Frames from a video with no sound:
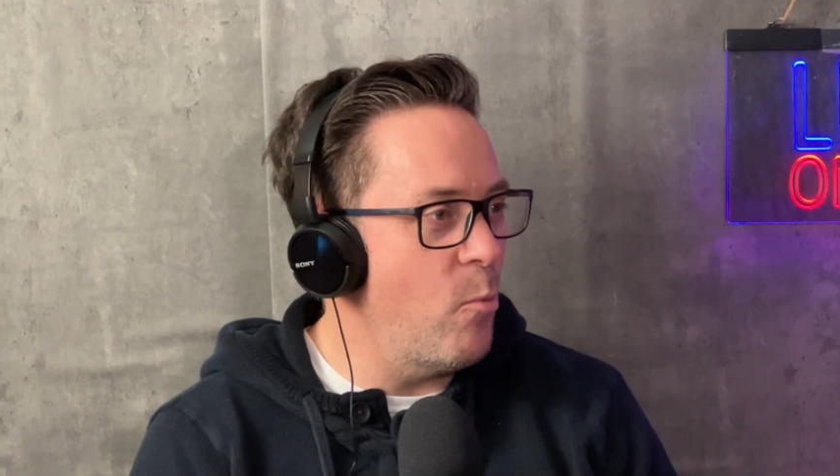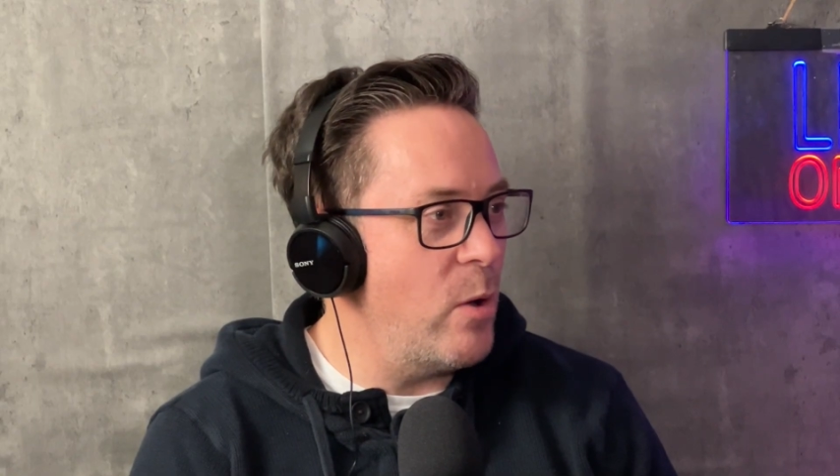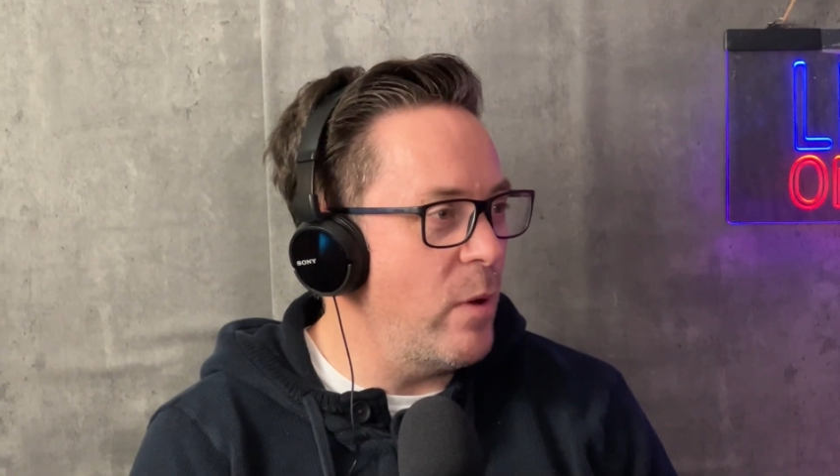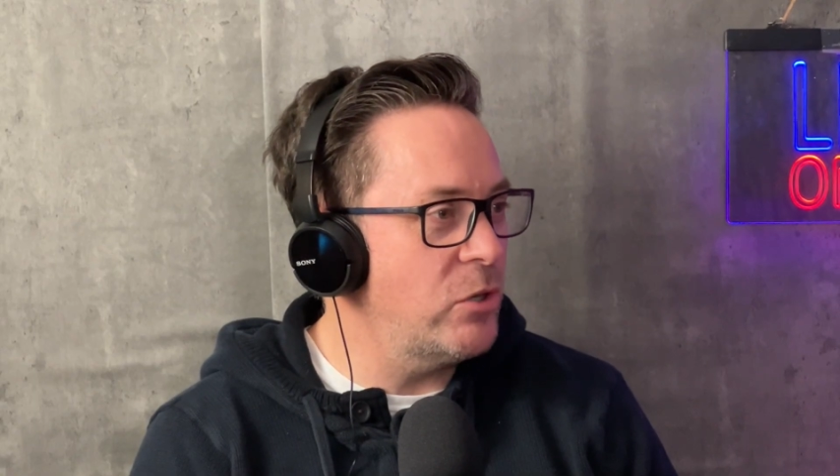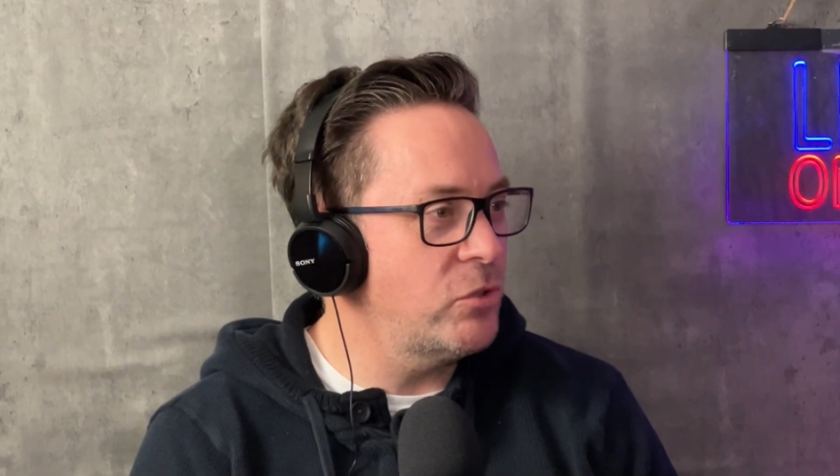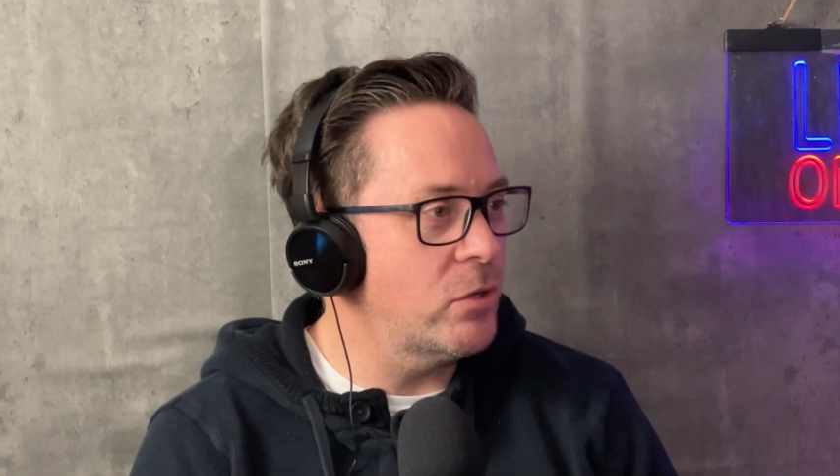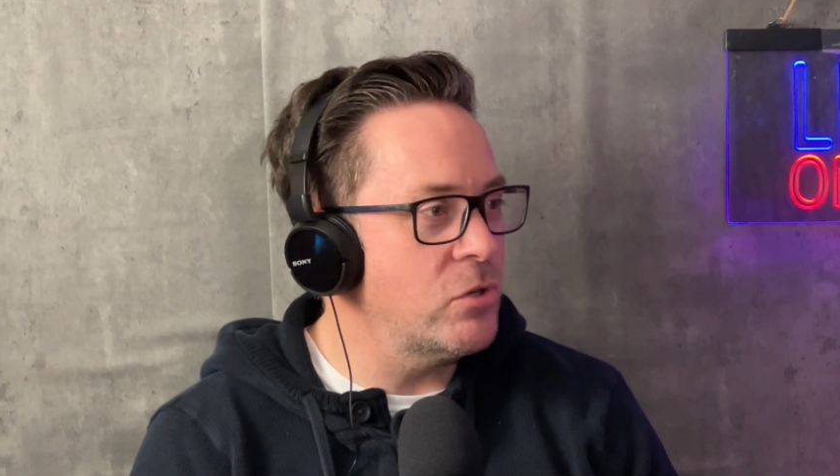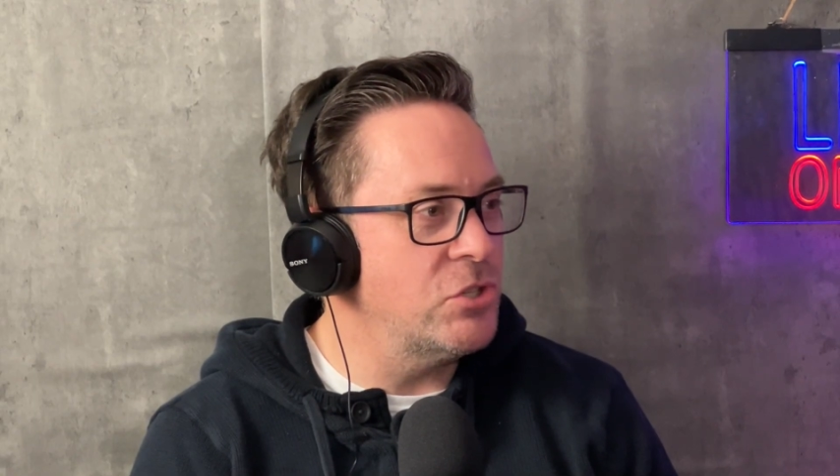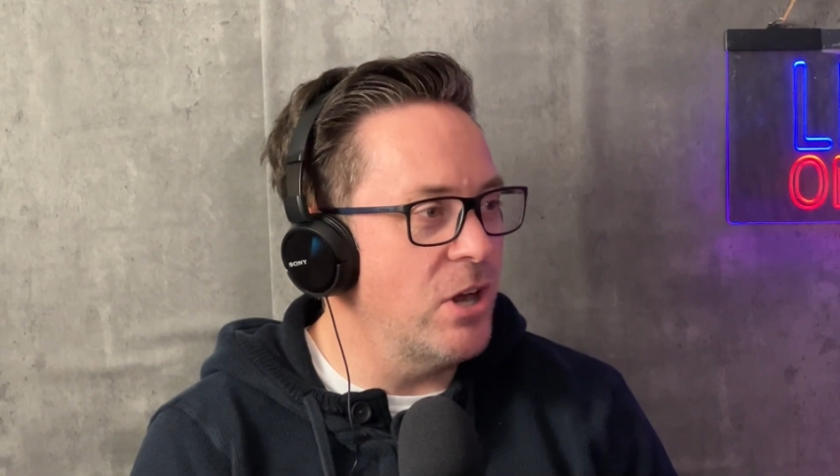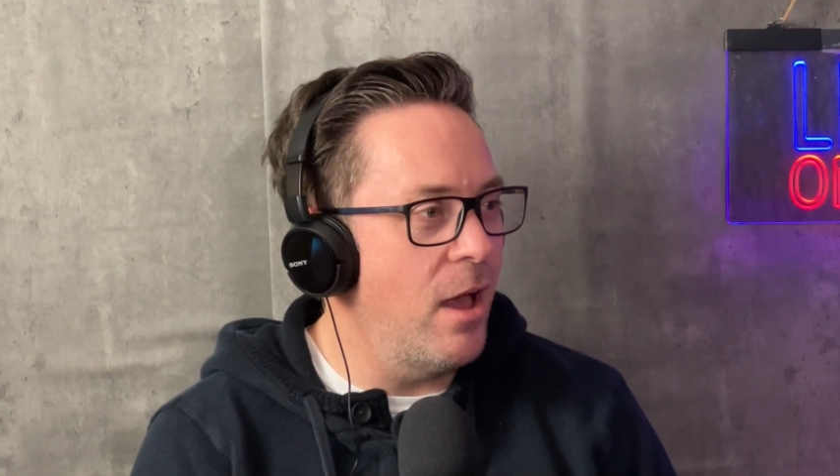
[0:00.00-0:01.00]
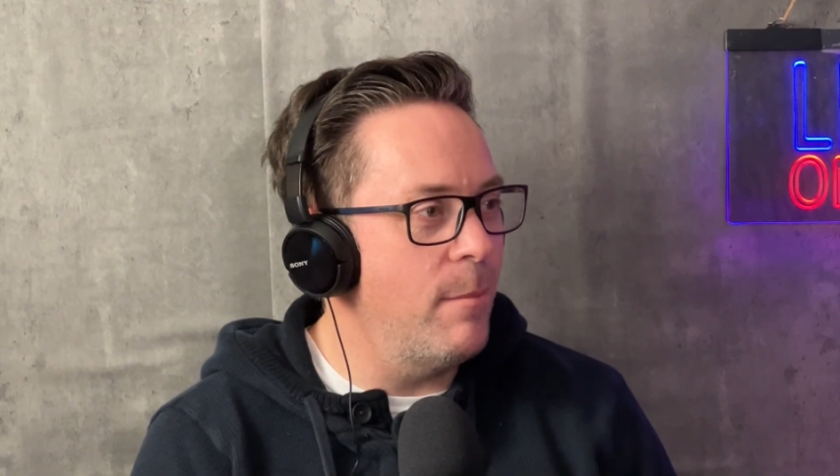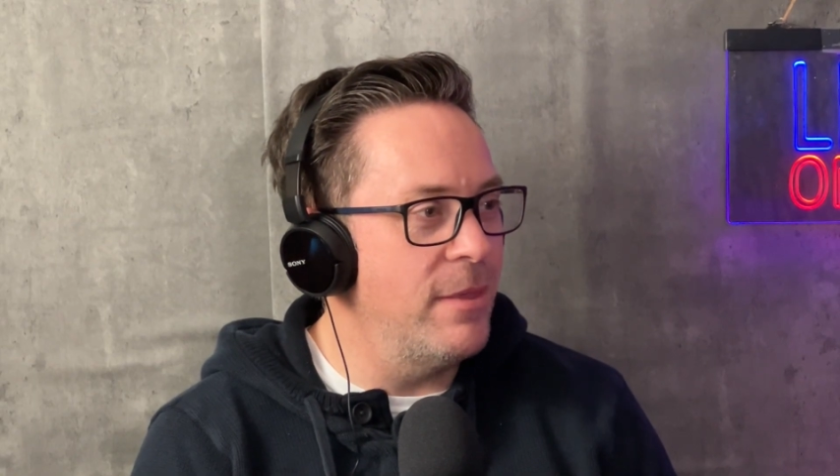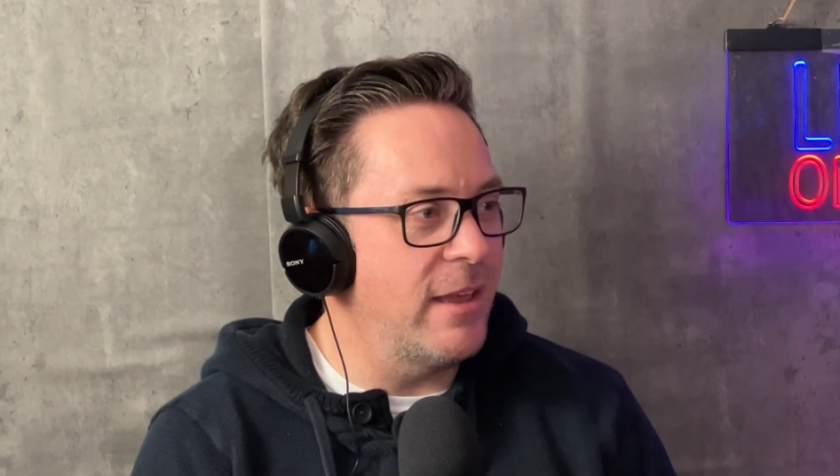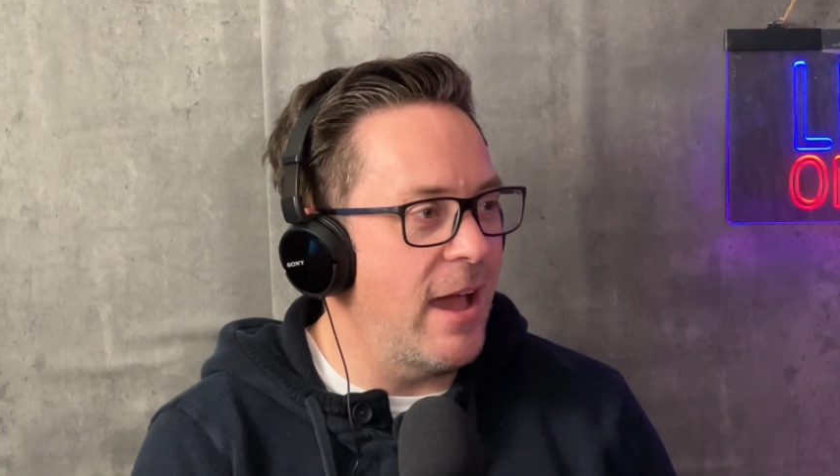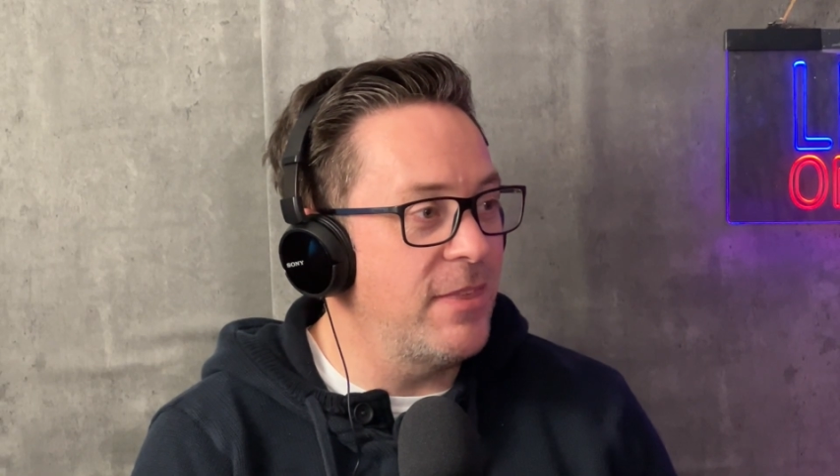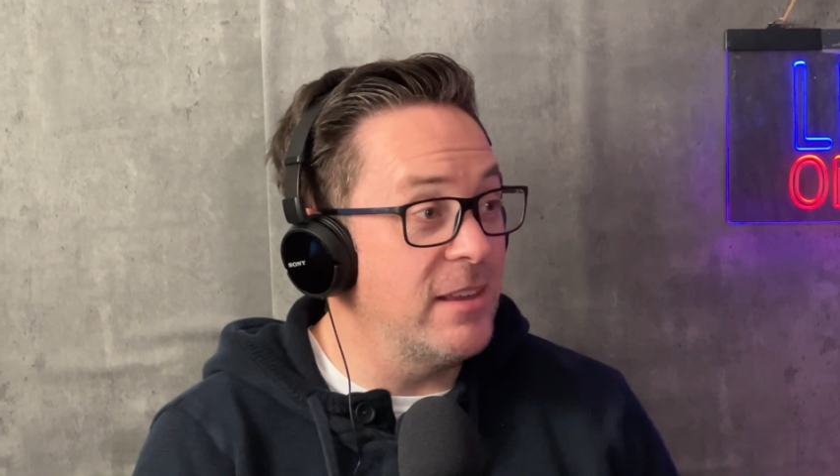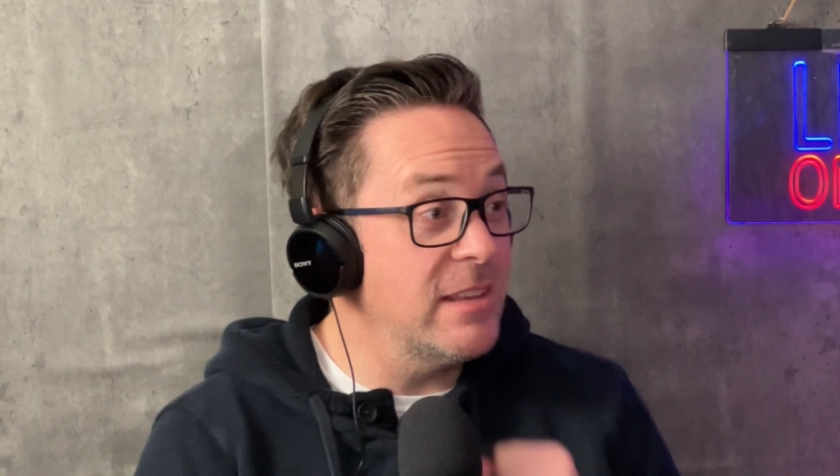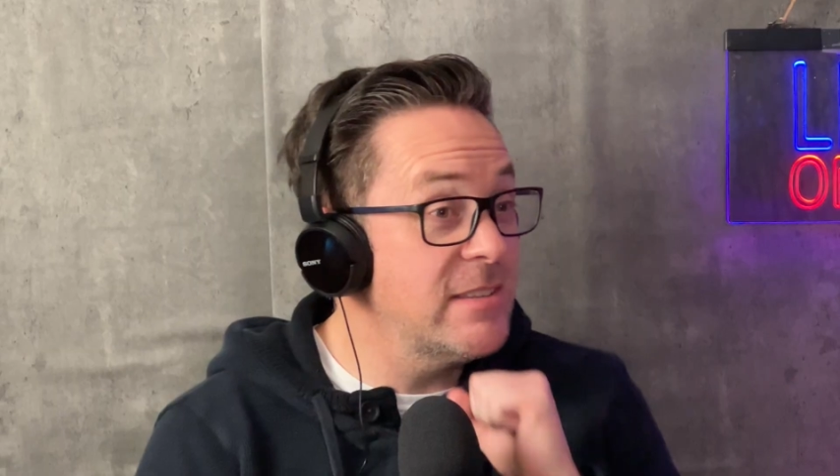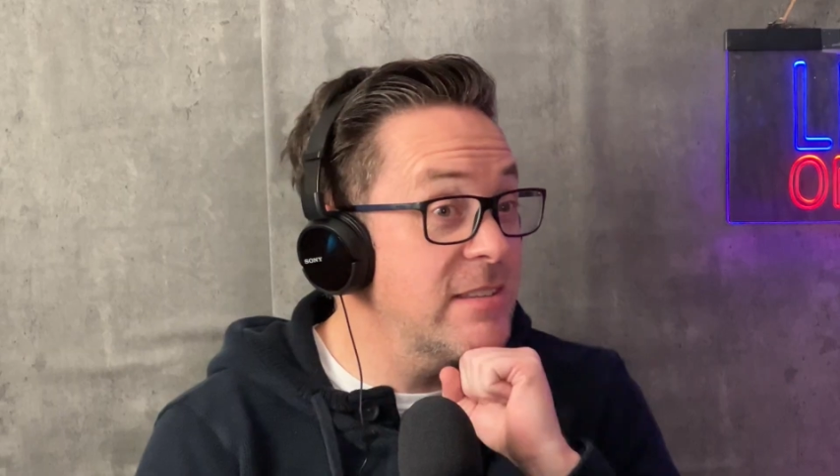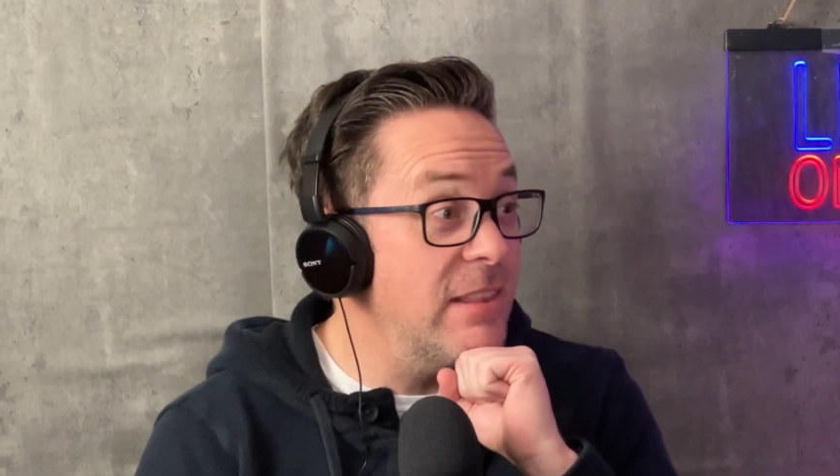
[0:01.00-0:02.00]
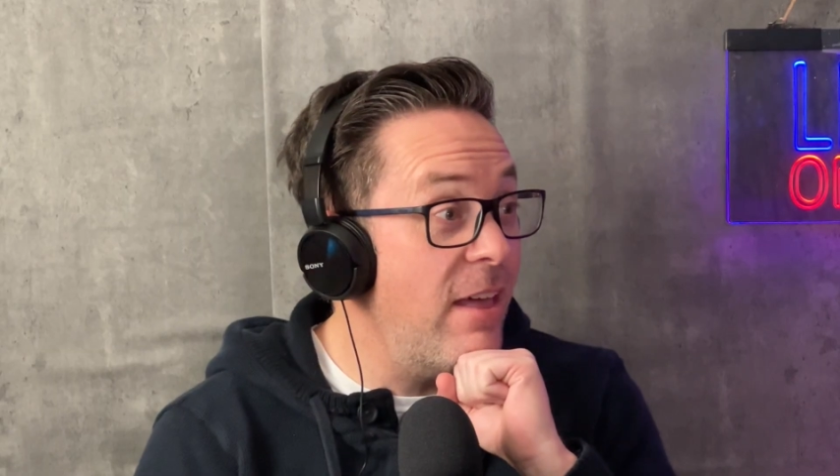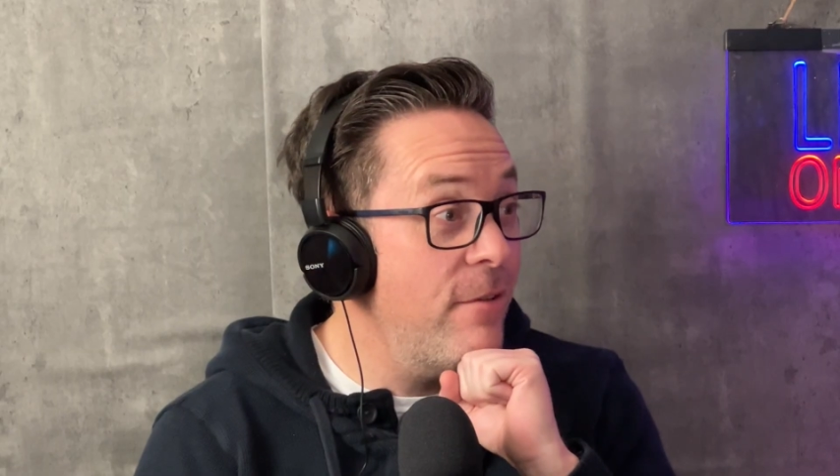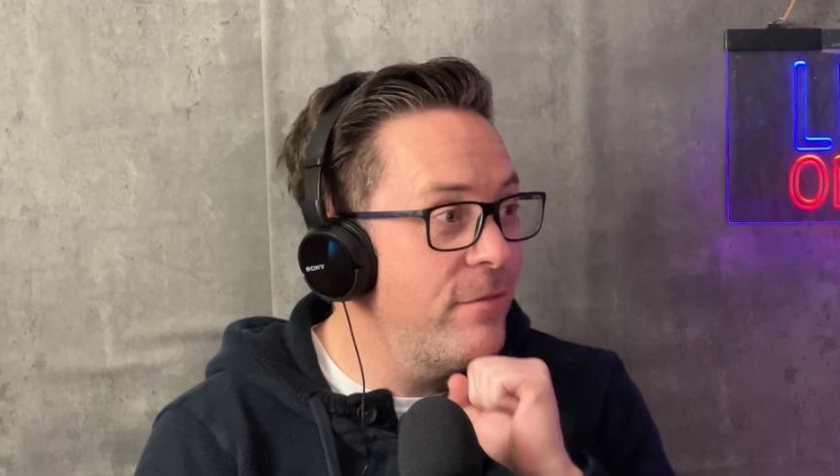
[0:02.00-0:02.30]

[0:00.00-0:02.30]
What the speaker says: waitress does her job, and the guy thinks, "Is this love?"